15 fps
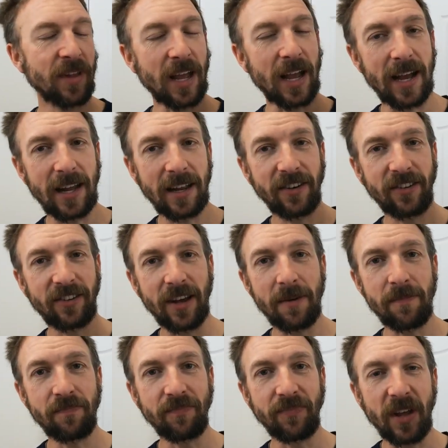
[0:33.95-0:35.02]

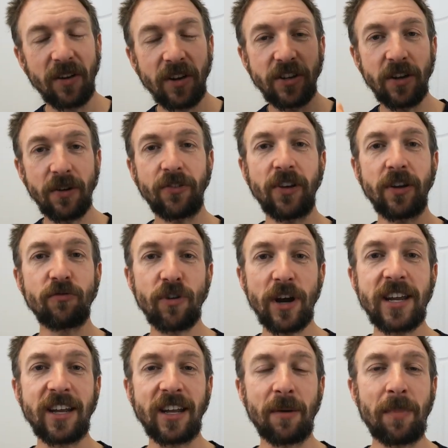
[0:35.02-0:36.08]
And using
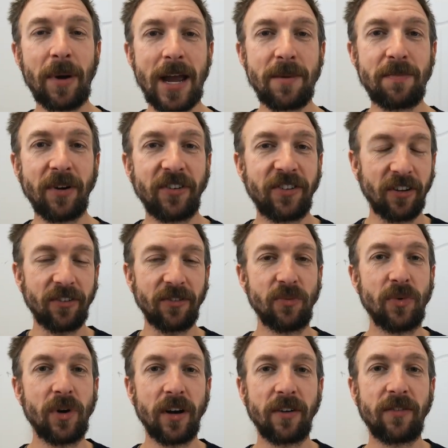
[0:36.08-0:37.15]
regular paper doesn't
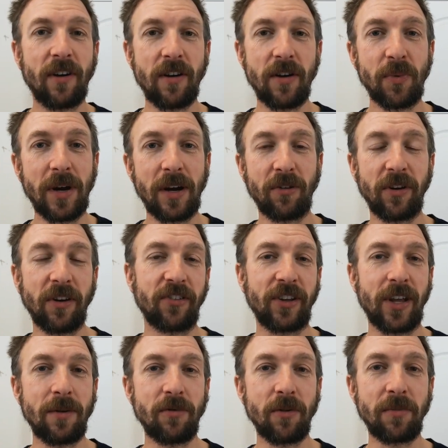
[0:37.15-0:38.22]
work very well in
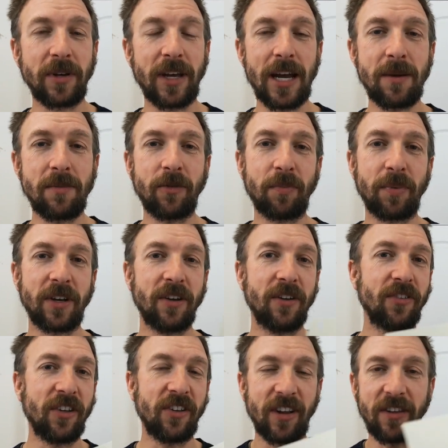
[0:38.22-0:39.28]
escape room games
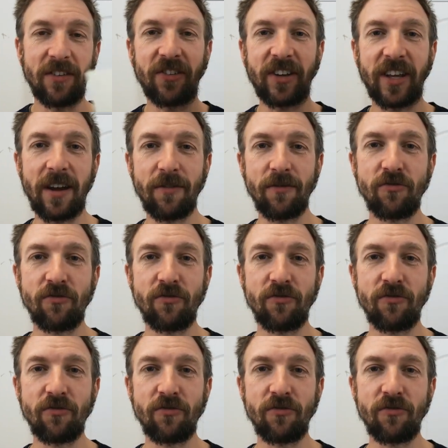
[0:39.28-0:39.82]
because it tends to get